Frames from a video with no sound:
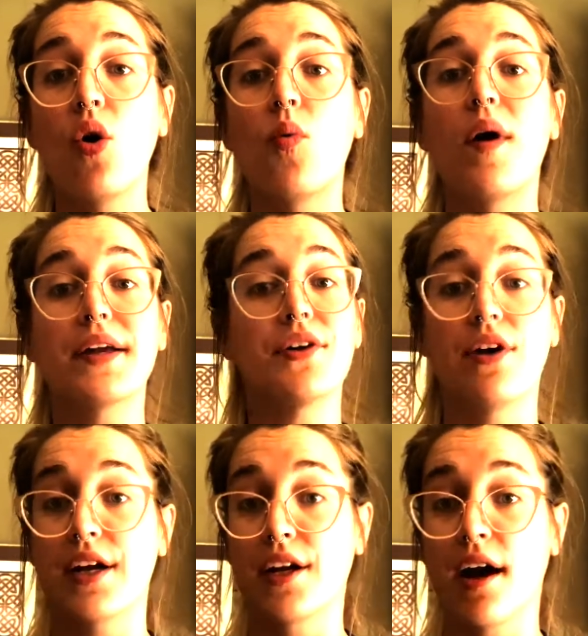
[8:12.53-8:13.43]
what you're
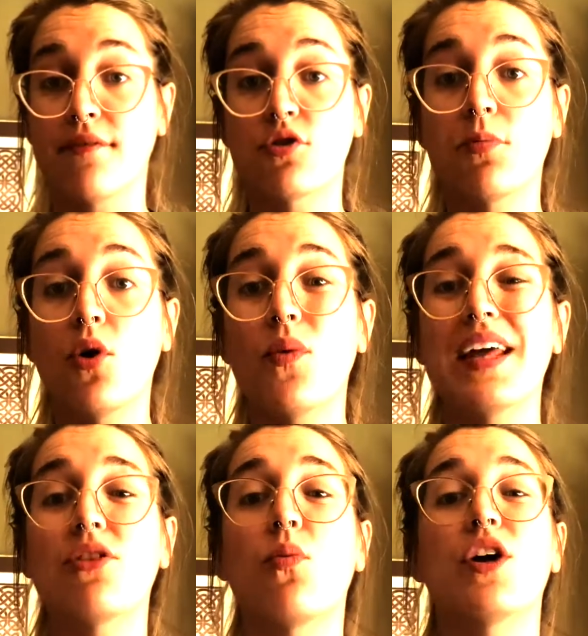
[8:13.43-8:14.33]
uncomfortable
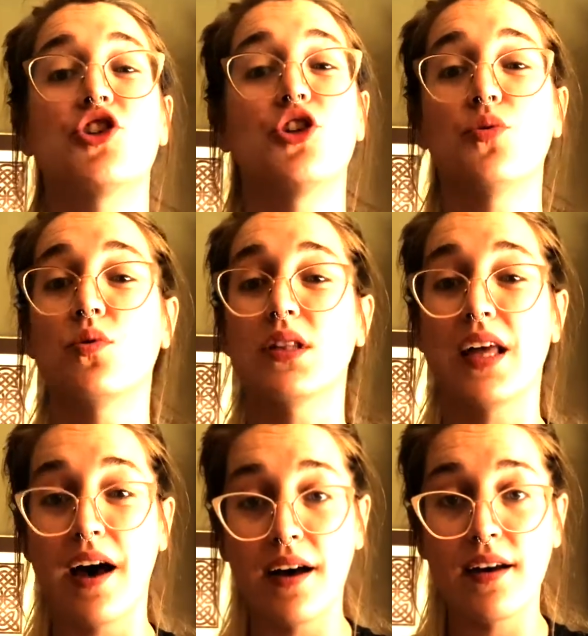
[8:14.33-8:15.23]
with, what you
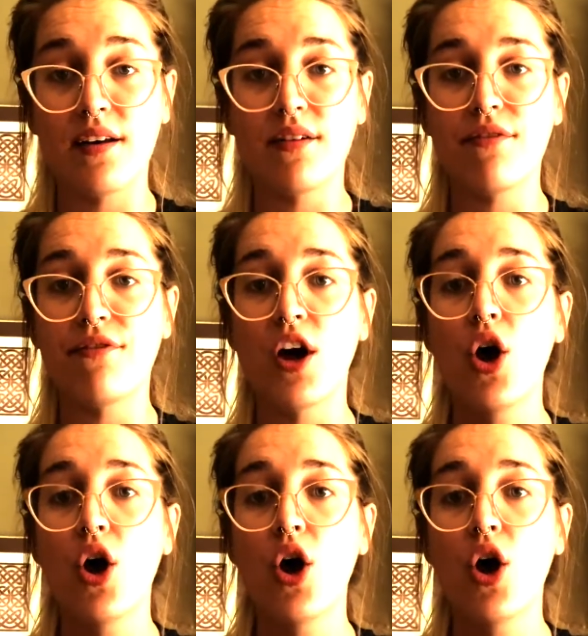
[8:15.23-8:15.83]
love,